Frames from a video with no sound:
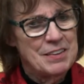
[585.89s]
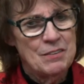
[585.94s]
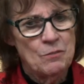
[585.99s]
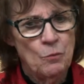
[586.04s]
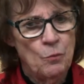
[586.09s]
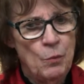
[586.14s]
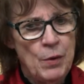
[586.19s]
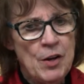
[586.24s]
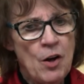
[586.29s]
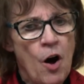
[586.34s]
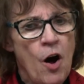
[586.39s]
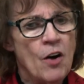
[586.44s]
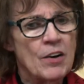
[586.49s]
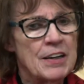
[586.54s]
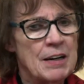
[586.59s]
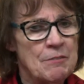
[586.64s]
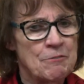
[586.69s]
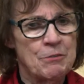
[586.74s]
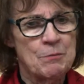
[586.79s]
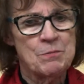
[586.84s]
We all
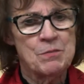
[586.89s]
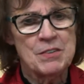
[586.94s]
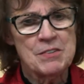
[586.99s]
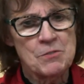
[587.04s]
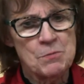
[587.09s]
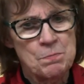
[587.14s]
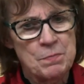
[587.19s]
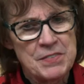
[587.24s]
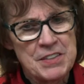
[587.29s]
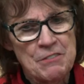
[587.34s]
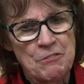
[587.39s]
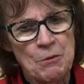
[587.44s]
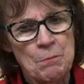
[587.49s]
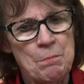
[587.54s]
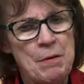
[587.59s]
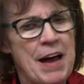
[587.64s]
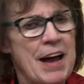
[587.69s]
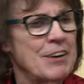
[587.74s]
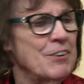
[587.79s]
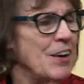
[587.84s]
come from such different
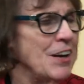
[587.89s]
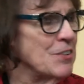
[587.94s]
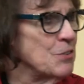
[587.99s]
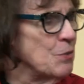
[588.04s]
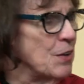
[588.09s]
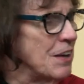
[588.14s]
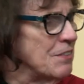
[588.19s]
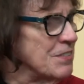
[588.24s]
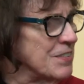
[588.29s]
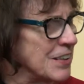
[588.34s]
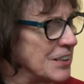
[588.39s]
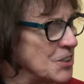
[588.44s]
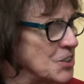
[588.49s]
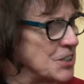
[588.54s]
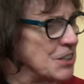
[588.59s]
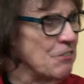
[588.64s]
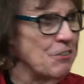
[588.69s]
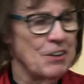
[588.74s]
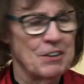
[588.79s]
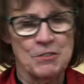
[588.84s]
backgrounds. We have such
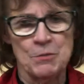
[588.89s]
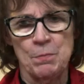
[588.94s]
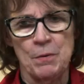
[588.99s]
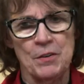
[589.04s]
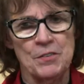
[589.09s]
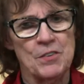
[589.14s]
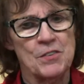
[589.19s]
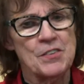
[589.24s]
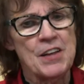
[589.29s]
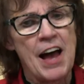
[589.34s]
different experiences.